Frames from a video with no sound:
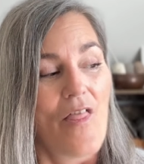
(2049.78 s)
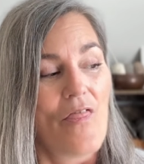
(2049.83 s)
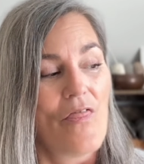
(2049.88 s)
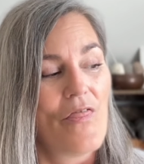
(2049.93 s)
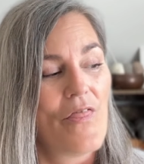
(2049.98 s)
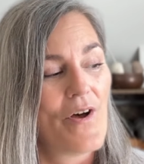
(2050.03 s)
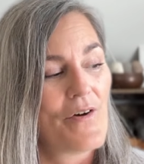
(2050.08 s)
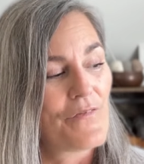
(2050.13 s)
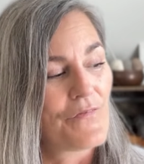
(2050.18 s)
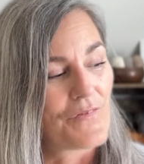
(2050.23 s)

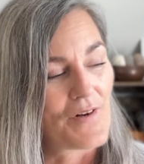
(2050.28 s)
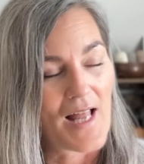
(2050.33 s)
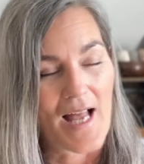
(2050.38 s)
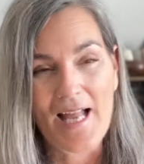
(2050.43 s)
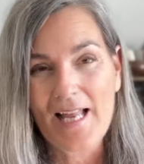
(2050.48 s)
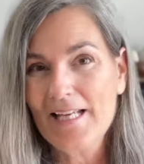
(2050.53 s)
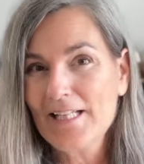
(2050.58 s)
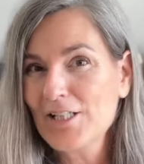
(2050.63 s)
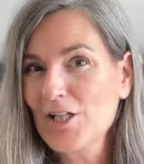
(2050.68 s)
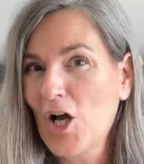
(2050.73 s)
The
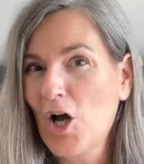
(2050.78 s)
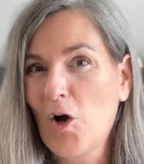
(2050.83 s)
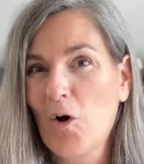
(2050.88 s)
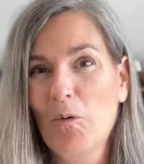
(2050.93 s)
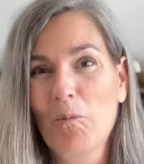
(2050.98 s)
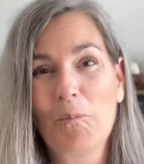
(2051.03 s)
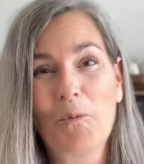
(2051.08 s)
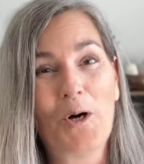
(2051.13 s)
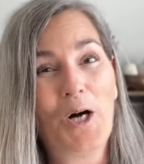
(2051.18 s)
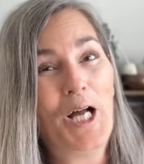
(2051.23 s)
flight
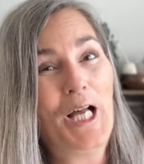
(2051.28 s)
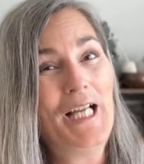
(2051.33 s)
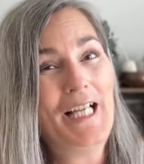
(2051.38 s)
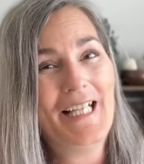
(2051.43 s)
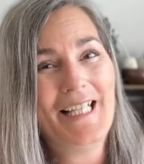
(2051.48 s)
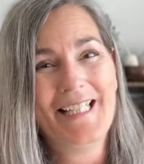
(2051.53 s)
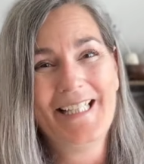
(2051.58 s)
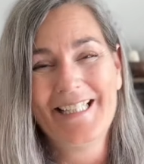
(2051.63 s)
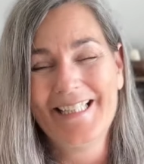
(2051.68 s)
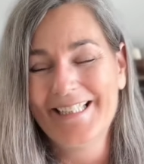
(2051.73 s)
home
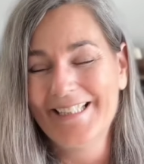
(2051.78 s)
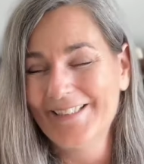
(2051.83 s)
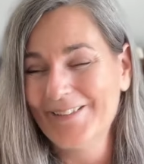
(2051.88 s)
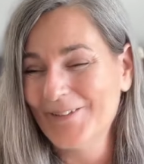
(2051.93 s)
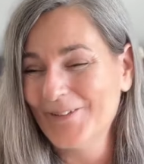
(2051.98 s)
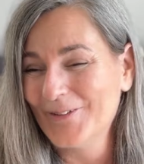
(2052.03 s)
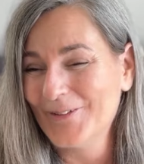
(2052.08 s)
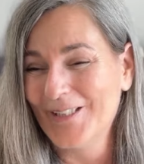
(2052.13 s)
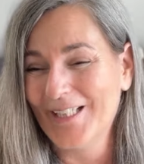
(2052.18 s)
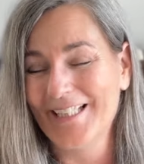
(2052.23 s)

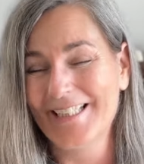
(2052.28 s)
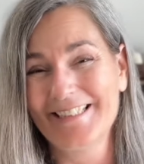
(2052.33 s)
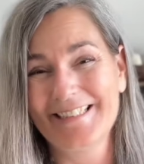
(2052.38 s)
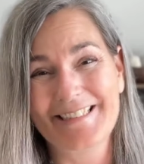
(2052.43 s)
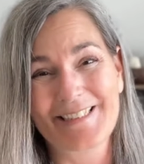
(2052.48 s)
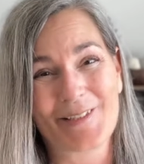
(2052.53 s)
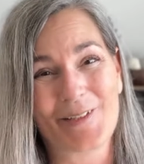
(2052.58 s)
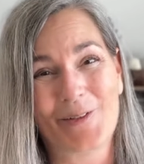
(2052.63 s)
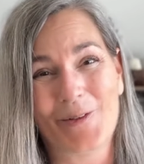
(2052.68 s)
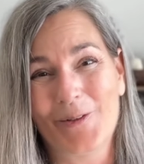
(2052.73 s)
was
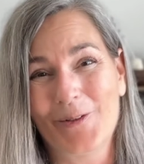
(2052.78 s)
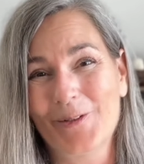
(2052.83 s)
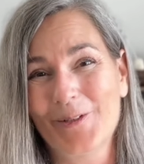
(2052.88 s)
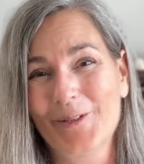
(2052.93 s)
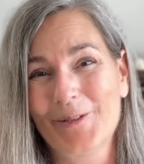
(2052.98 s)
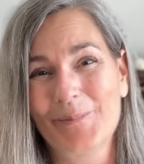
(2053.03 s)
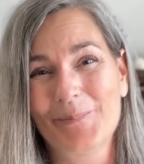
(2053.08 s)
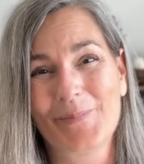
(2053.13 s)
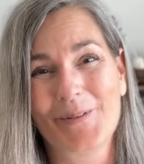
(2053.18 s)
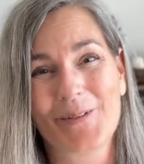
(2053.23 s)

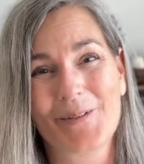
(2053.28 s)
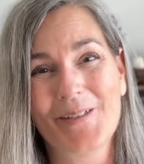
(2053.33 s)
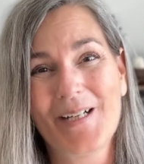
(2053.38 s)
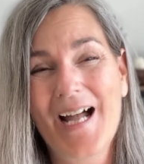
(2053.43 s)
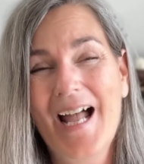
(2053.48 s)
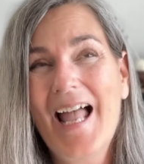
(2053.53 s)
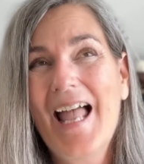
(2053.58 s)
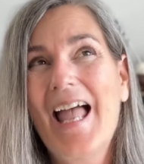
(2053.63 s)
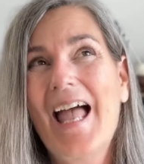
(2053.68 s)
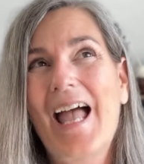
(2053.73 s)
horrible.
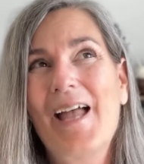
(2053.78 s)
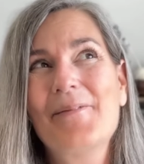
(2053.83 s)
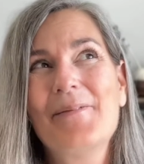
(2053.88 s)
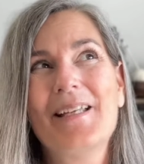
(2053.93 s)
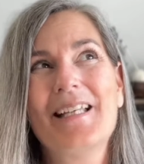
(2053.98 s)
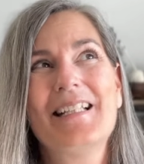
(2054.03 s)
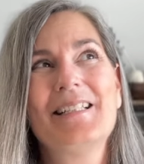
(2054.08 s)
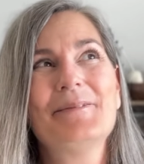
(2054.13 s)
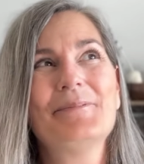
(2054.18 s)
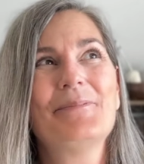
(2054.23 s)
I
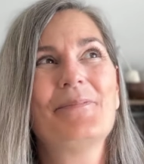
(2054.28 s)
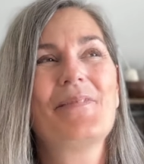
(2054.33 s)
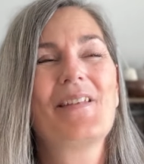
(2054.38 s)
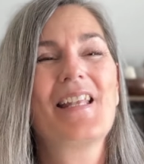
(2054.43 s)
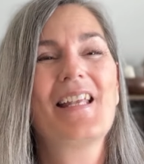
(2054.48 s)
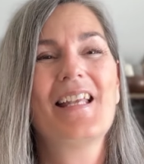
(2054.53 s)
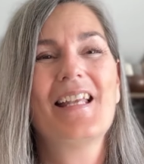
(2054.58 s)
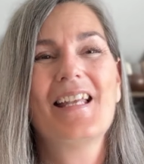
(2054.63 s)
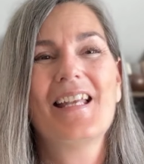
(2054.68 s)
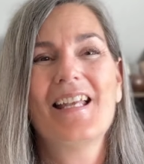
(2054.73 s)
mean,
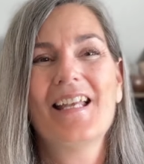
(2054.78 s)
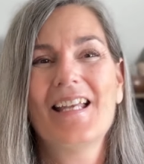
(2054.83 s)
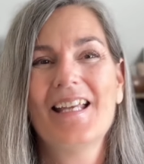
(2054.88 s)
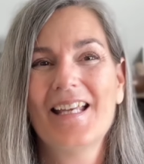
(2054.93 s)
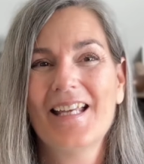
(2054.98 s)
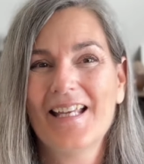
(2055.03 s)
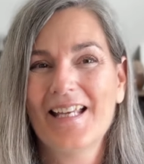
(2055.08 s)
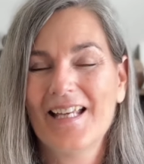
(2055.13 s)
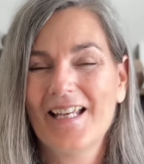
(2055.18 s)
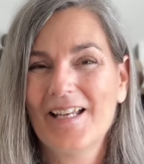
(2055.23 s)

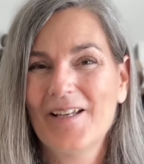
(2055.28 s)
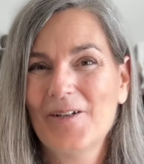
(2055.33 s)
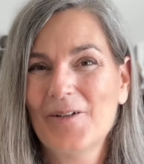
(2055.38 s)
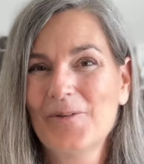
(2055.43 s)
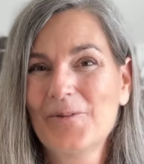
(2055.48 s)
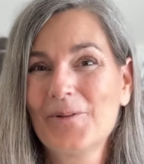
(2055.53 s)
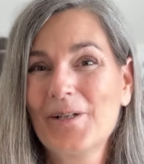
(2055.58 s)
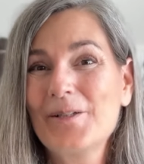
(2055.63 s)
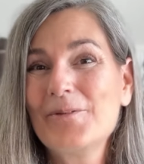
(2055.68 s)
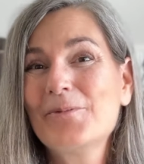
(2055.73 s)

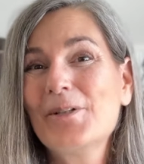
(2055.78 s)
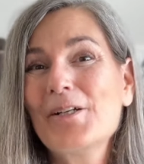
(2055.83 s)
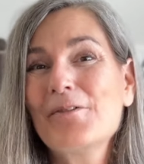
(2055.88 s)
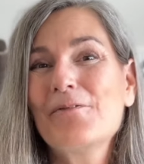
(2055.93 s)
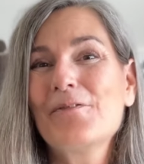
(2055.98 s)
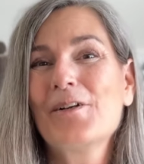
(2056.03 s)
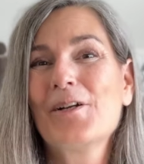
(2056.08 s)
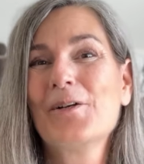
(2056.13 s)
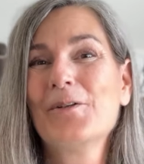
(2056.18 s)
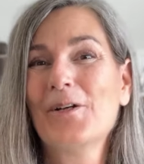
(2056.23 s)
when we
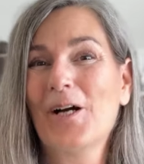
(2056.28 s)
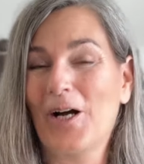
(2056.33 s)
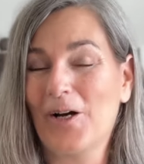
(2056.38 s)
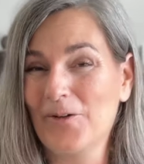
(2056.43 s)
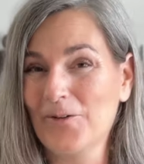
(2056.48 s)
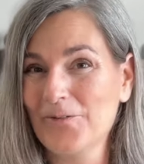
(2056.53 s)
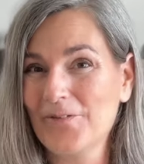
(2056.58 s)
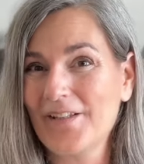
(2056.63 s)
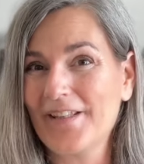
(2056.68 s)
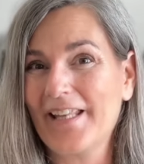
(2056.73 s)
flew
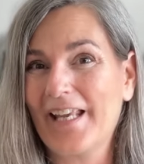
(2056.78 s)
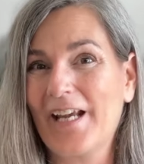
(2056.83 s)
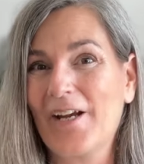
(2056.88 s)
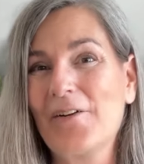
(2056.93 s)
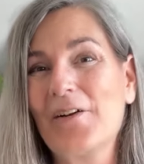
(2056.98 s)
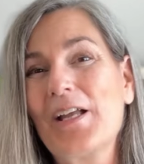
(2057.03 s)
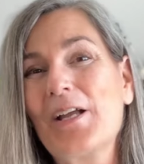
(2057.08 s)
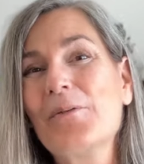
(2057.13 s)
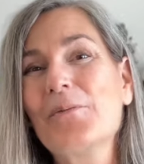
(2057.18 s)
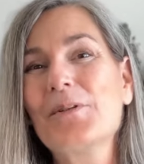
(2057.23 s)
over
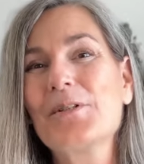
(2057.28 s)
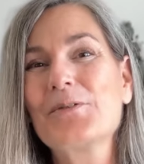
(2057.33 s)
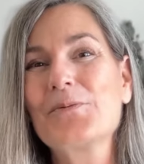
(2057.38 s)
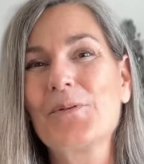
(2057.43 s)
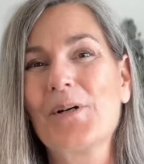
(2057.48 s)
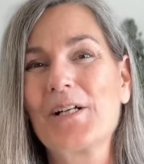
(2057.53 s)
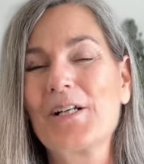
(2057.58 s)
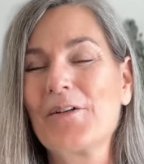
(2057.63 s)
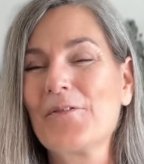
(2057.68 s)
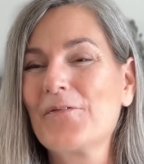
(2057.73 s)
there, it was
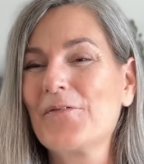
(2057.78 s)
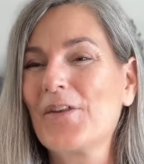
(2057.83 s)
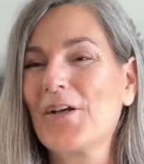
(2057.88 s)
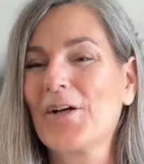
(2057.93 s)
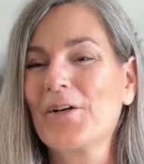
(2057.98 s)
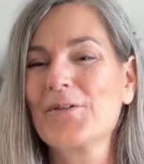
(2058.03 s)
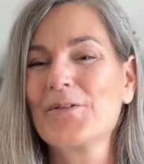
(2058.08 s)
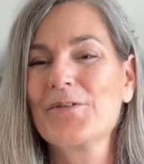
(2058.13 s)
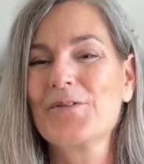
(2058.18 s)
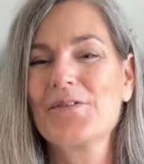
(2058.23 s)
one of
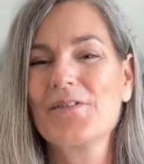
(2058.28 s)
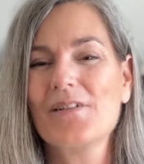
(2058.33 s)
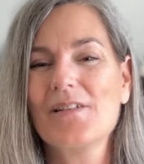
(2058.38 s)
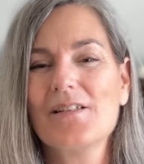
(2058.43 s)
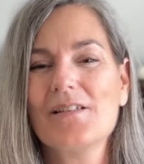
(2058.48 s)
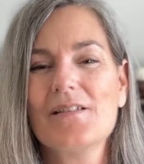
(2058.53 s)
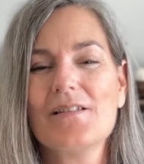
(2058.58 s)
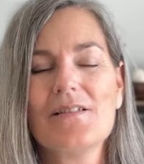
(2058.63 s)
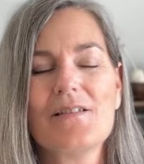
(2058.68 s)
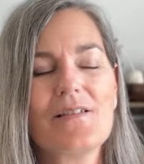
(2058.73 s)
those
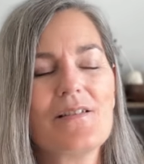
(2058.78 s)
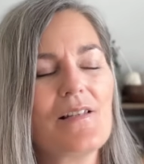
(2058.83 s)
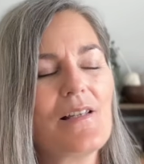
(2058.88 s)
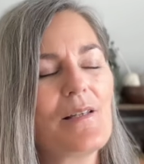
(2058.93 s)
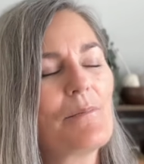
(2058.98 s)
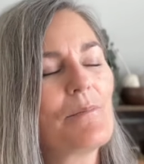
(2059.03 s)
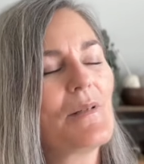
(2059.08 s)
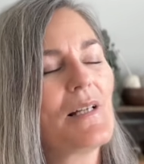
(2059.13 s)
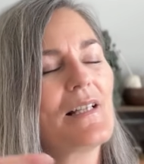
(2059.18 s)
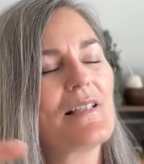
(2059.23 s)

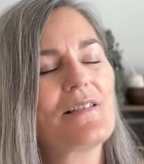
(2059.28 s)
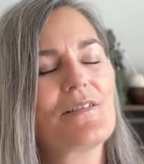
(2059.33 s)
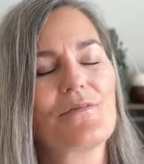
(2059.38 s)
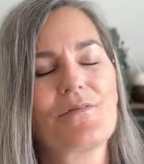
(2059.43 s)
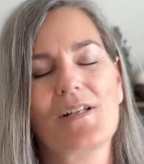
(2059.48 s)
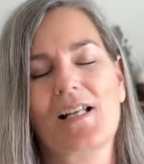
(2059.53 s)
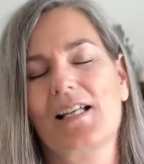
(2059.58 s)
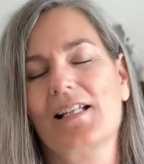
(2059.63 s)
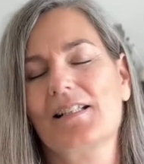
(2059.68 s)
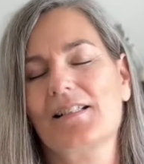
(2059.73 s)
seamless
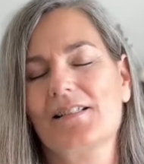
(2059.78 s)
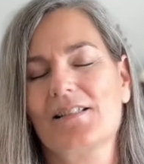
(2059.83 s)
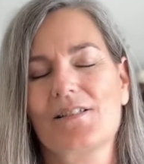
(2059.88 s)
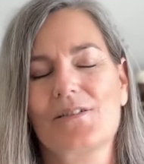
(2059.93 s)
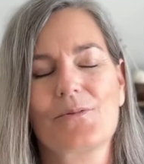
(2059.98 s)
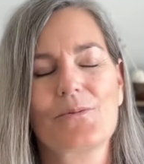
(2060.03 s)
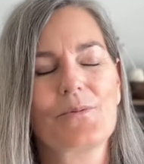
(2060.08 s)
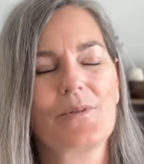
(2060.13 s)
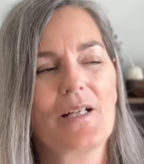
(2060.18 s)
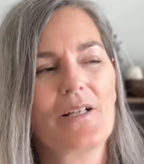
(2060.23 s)

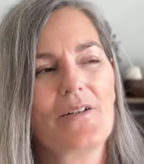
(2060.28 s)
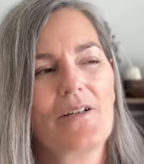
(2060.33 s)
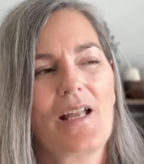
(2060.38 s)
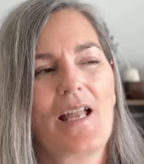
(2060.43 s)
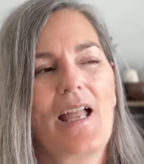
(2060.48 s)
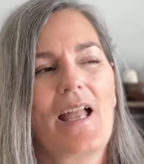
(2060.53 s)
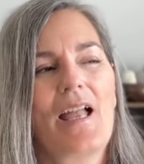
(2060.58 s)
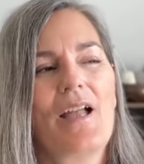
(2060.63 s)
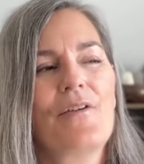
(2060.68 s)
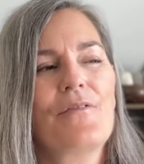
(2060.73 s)
flights where
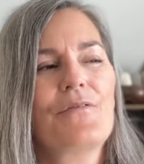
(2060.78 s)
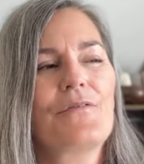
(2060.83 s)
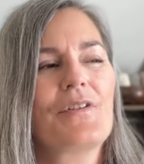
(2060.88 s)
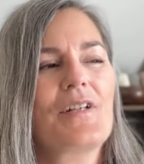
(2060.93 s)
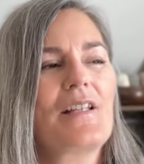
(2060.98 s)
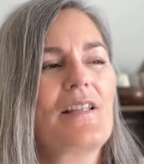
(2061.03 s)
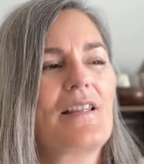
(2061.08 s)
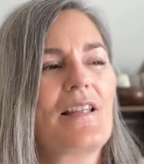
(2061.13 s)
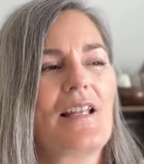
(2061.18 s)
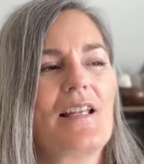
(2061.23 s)

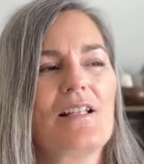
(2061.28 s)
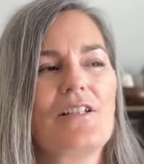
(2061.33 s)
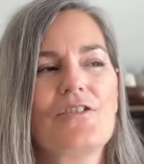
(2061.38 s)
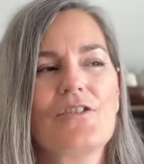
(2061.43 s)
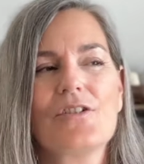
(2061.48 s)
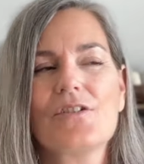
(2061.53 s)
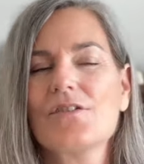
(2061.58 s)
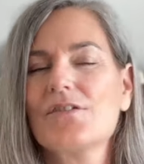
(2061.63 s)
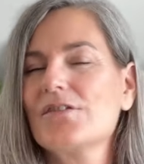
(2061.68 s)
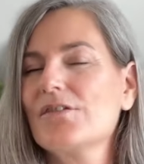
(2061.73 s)
everything
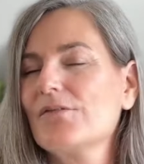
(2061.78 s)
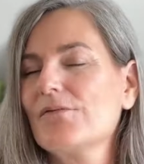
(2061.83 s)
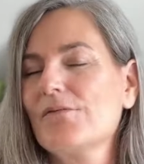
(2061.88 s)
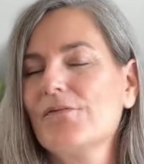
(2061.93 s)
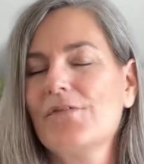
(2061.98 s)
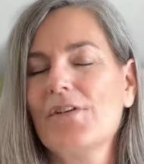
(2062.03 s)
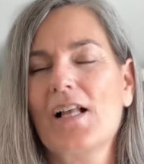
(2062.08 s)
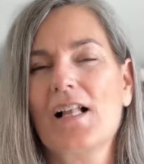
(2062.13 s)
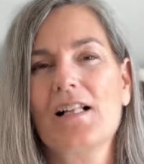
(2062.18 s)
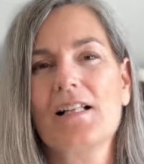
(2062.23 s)
just
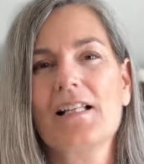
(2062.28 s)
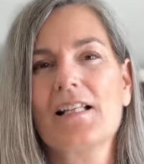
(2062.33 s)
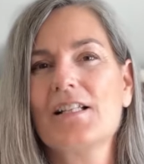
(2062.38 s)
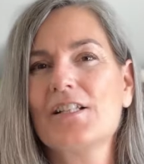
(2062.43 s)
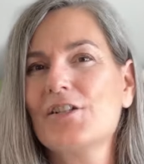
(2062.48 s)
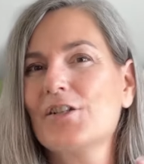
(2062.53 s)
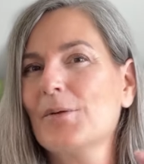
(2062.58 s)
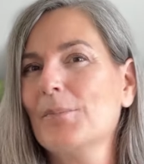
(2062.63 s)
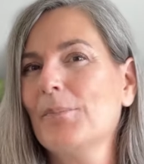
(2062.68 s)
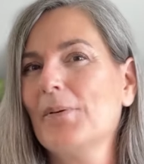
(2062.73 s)
fell
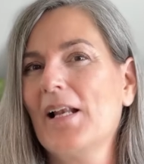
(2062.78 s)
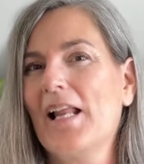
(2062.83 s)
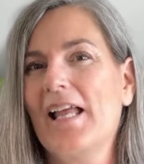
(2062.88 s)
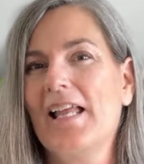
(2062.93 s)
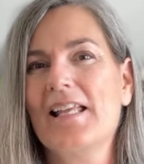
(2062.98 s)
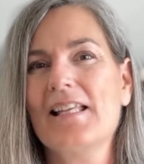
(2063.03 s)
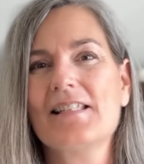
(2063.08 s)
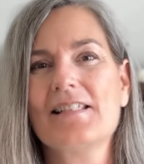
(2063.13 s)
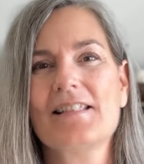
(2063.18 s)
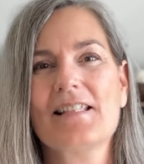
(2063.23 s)
into
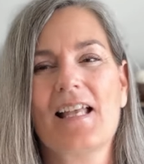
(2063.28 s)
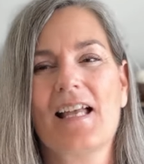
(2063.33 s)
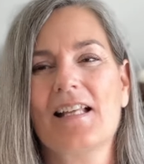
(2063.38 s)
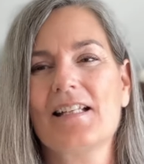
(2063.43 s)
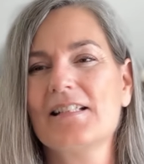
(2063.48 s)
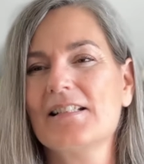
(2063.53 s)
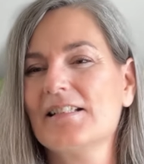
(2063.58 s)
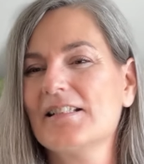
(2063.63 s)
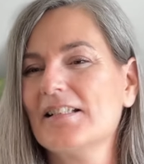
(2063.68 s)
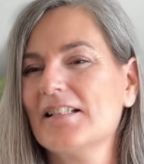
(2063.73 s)
place
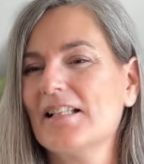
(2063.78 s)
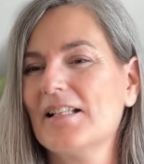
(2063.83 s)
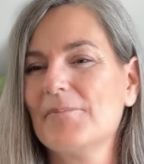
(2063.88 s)
and